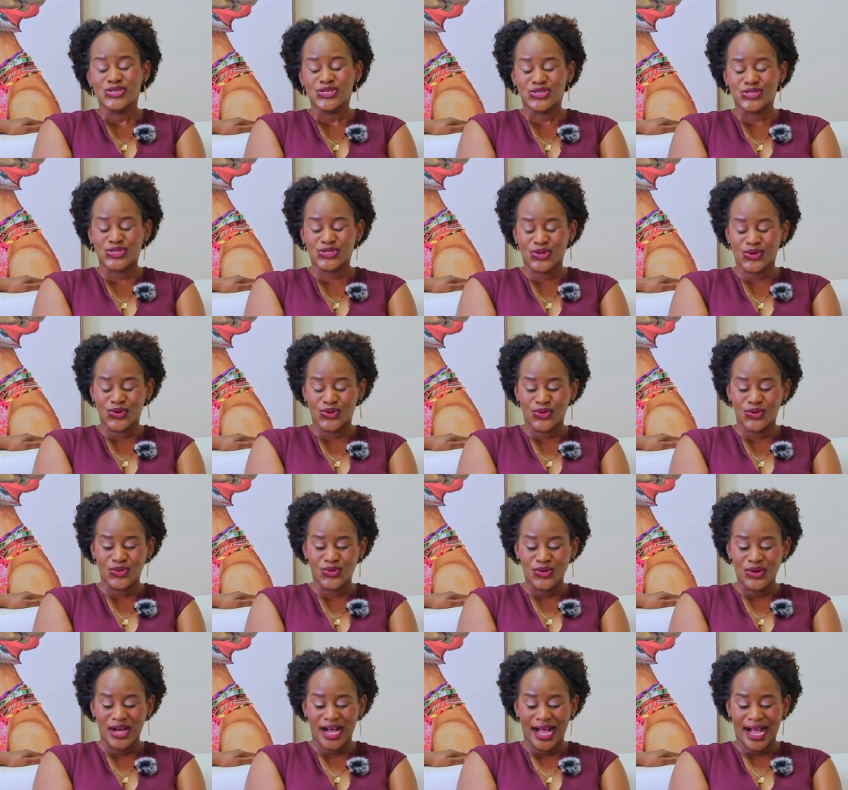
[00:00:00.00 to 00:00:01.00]

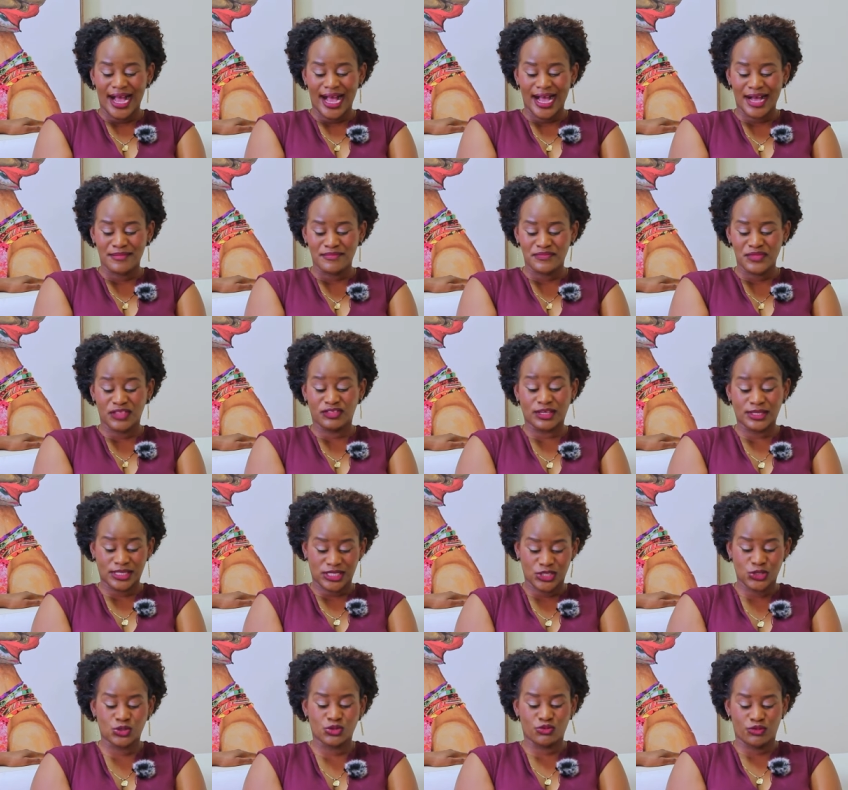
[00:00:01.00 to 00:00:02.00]
So um, the
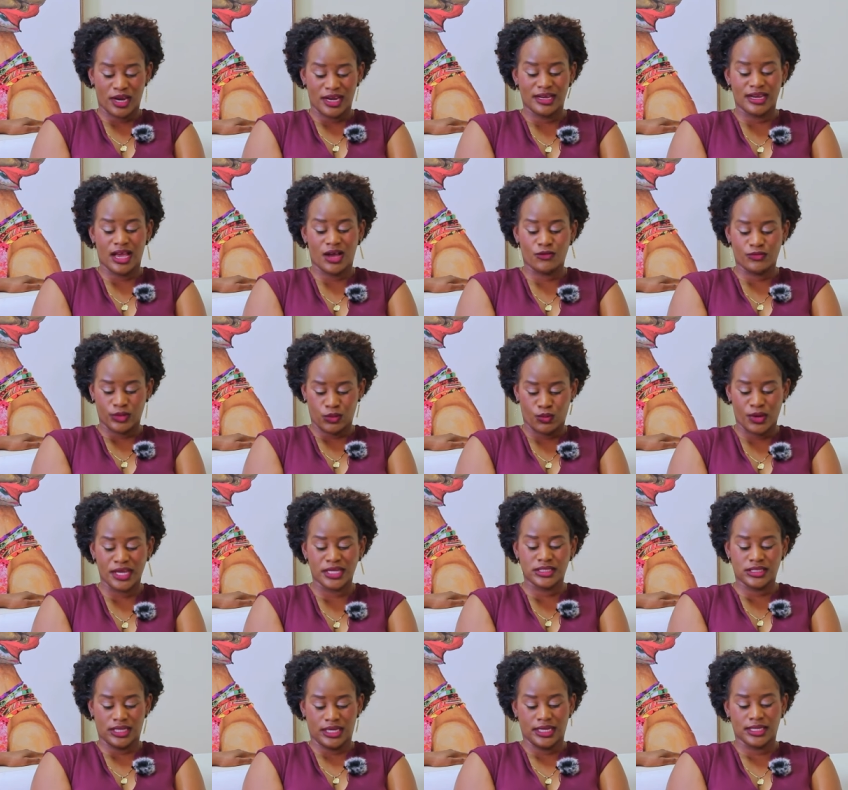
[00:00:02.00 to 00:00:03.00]
season right now, the
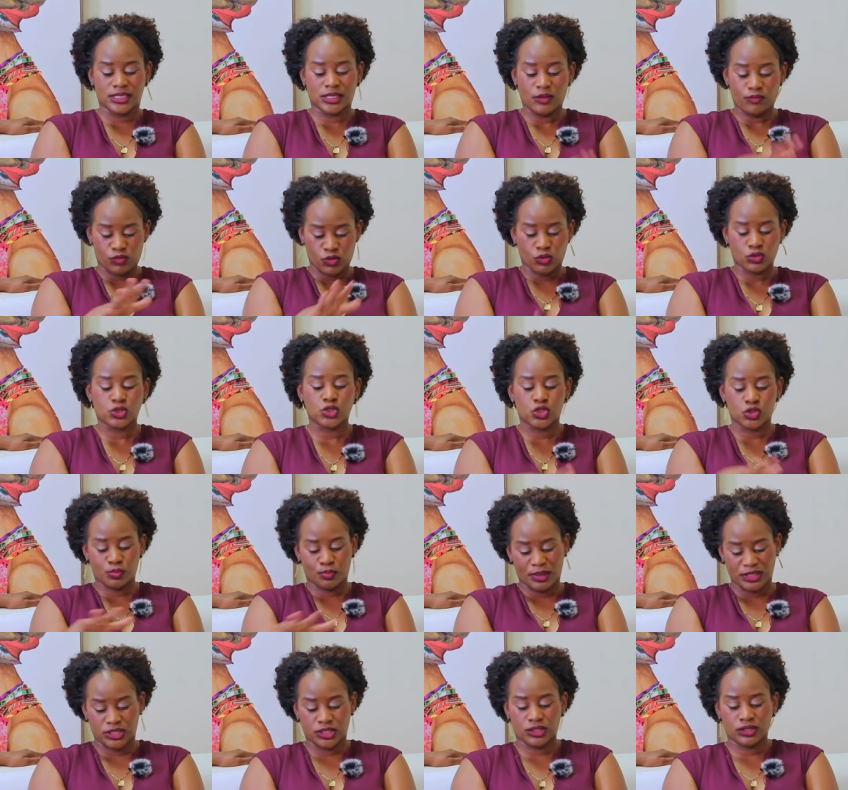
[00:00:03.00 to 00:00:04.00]
wait is those
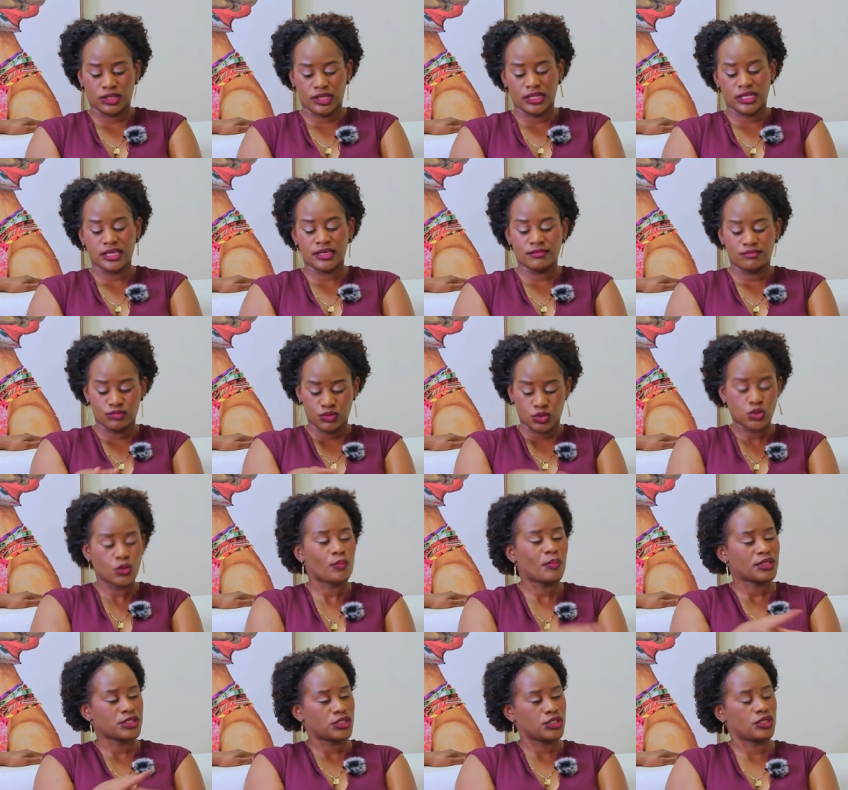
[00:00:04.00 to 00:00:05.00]
particularly two
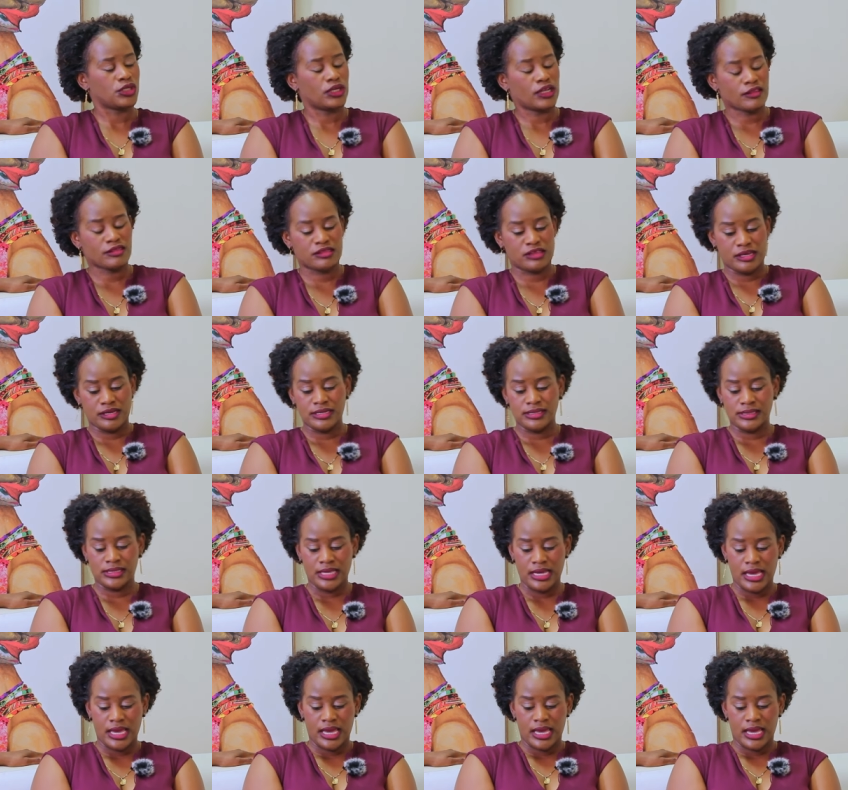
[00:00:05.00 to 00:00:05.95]
particular things.